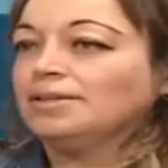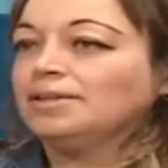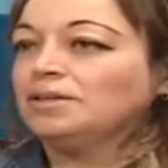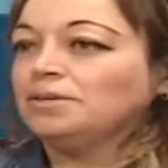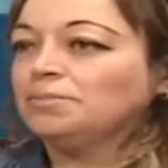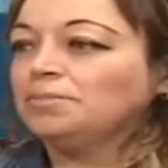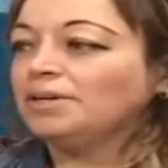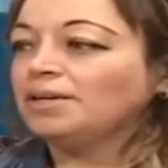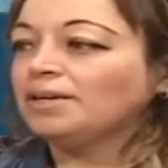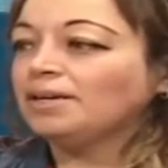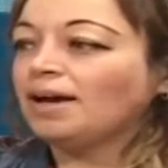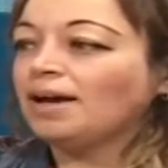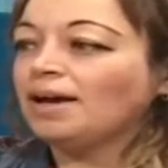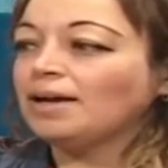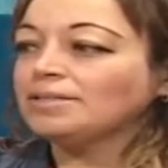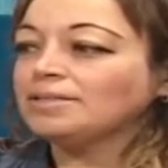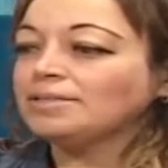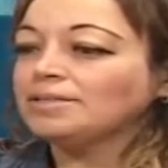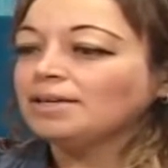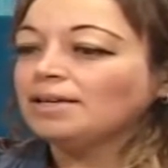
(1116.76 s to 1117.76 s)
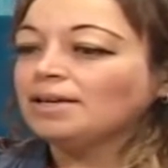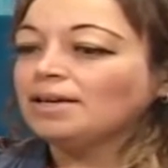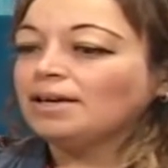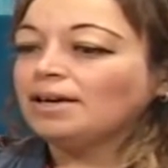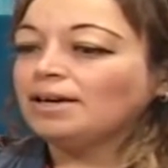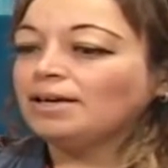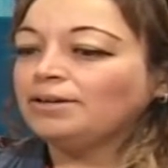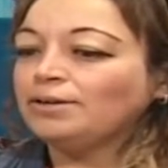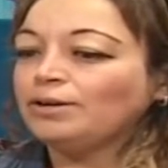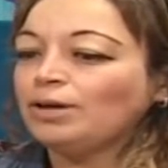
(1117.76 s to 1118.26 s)
because
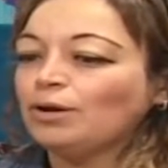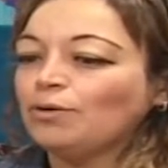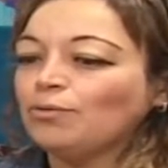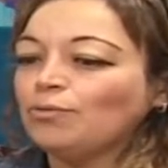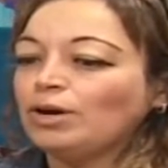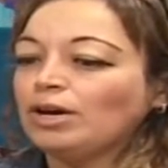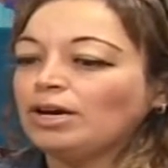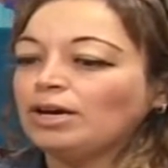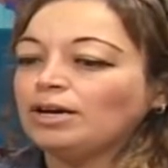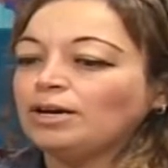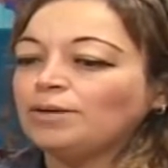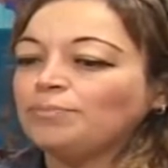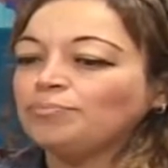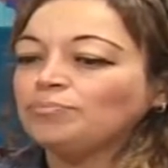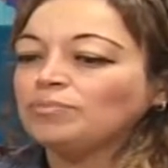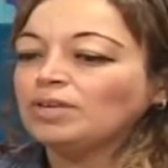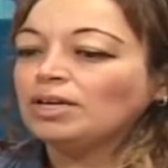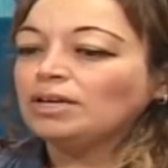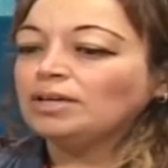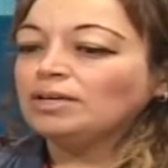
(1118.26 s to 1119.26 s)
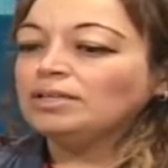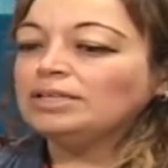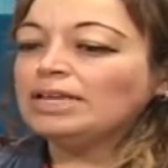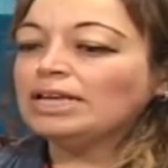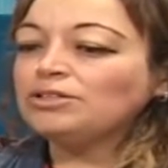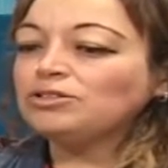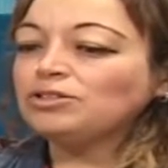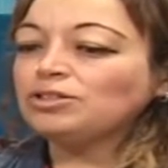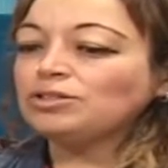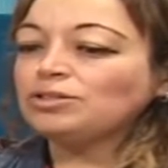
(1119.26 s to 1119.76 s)
you know,
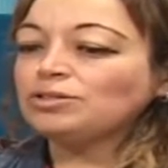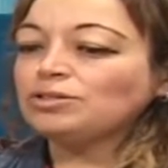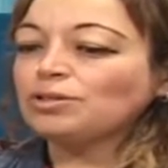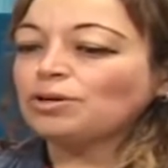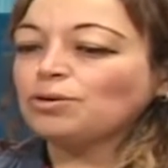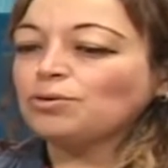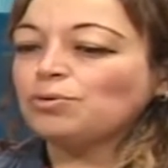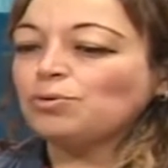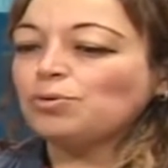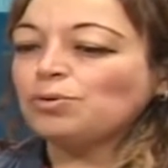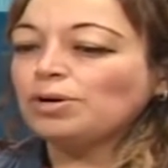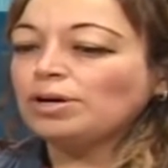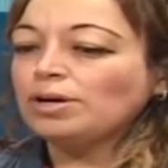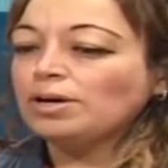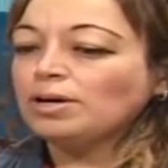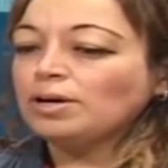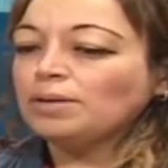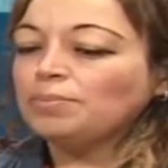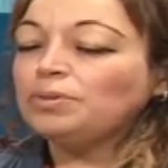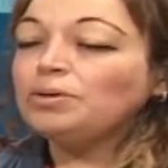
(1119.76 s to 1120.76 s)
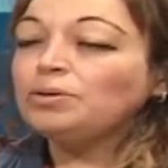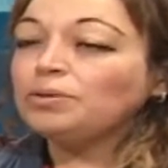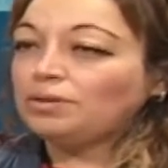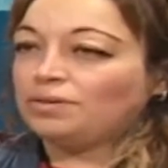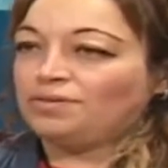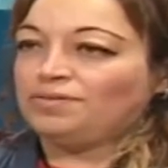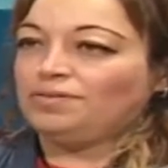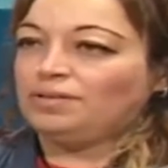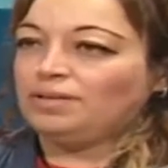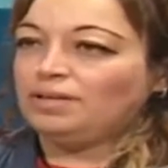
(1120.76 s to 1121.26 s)
nature is so
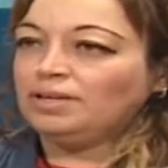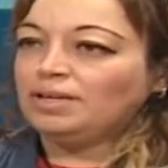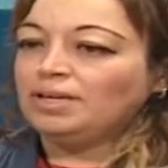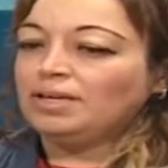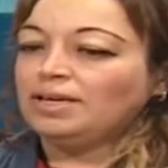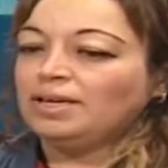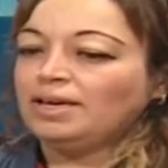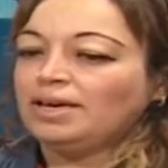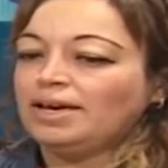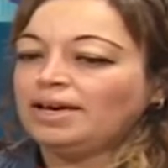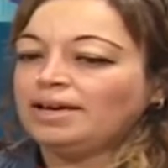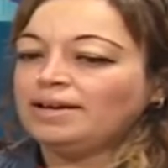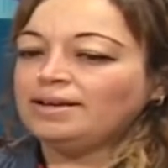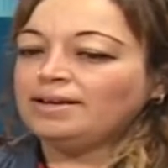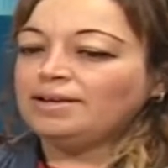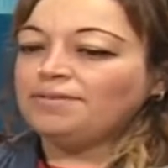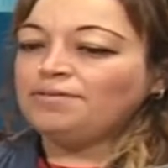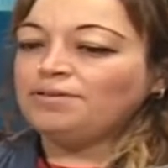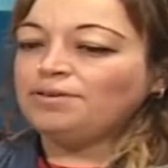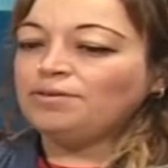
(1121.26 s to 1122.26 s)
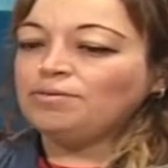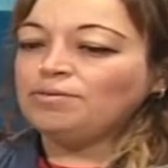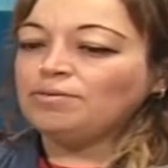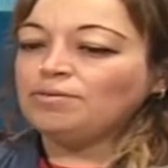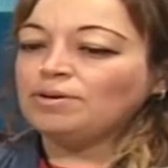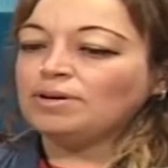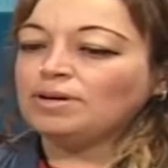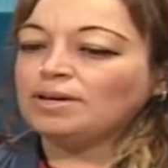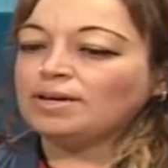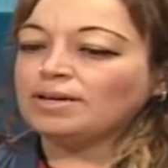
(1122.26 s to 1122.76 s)
beautiful, and if
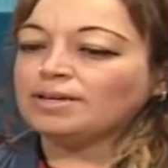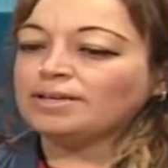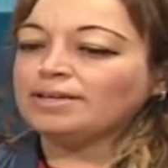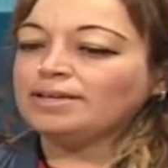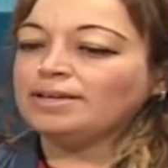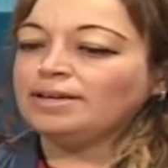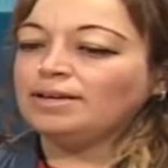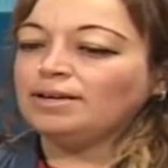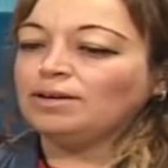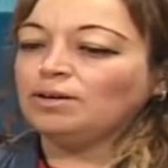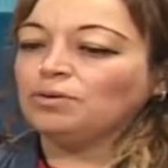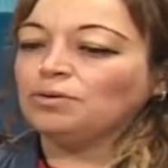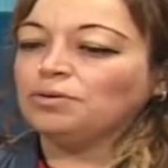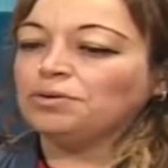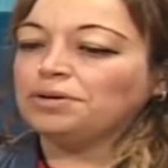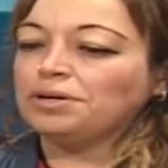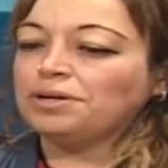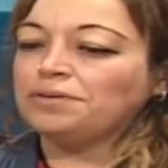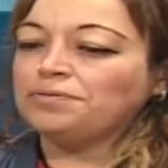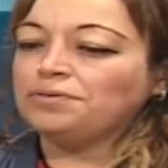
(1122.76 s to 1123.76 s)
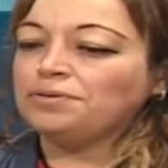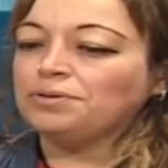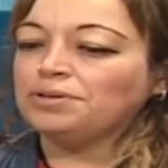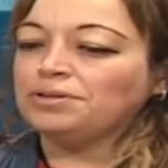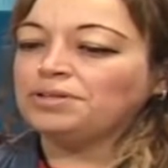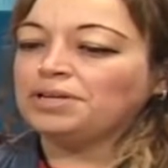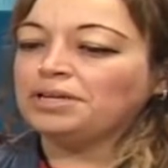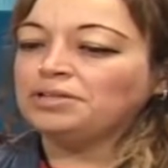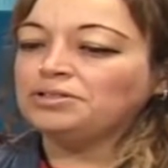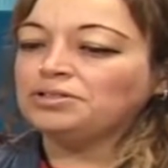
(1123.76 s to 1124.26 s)
you kill or if you
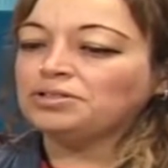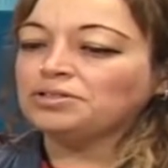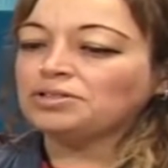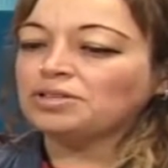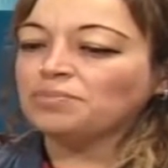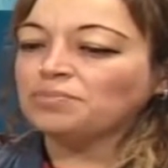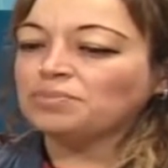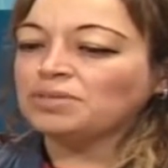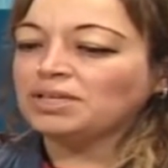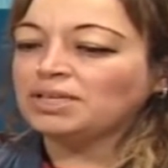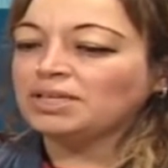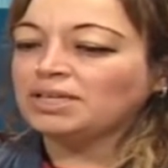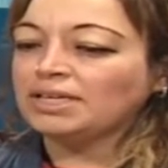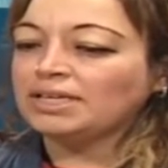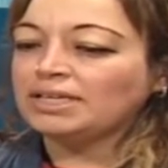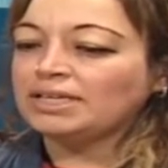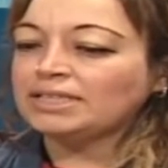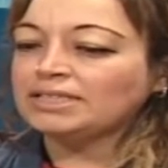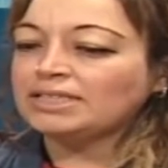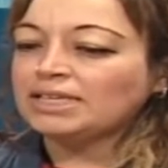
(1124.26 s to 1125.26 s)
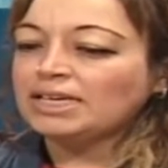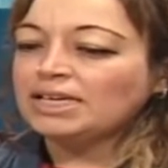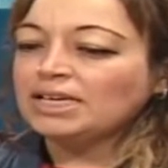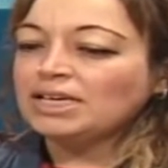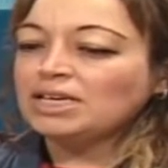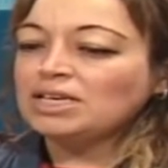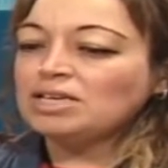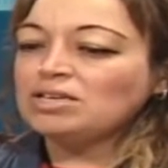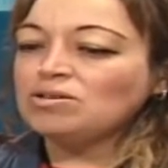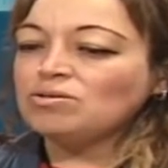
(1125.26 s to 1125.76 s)
endanger something in it,
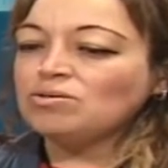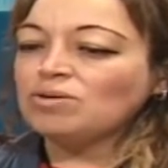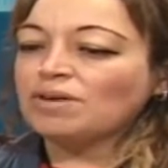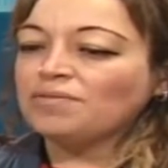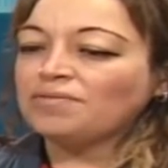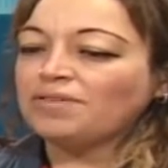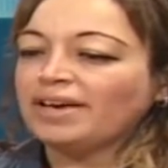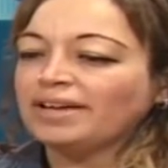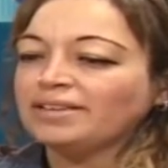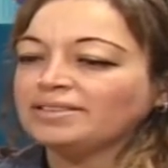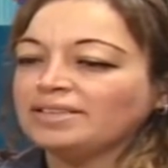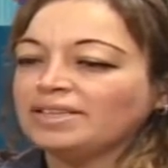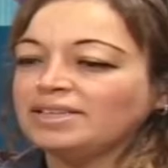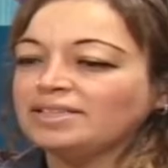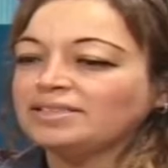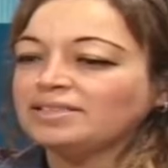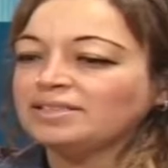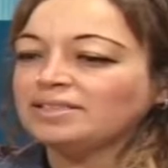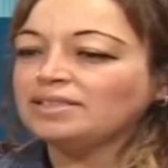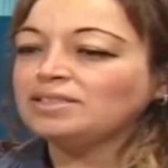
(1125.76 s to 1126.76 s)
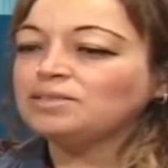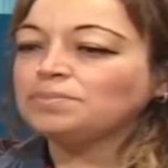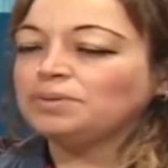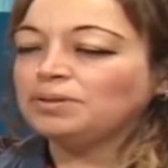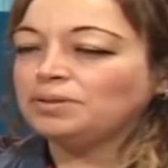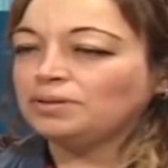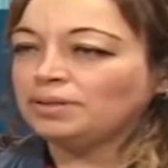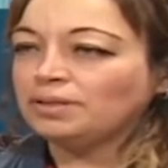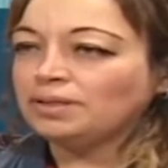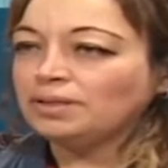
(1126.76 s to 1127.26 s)
you affect this
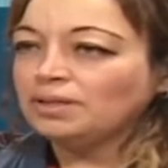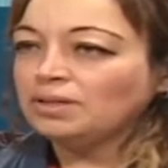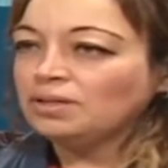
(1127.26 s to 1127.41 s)
beauty.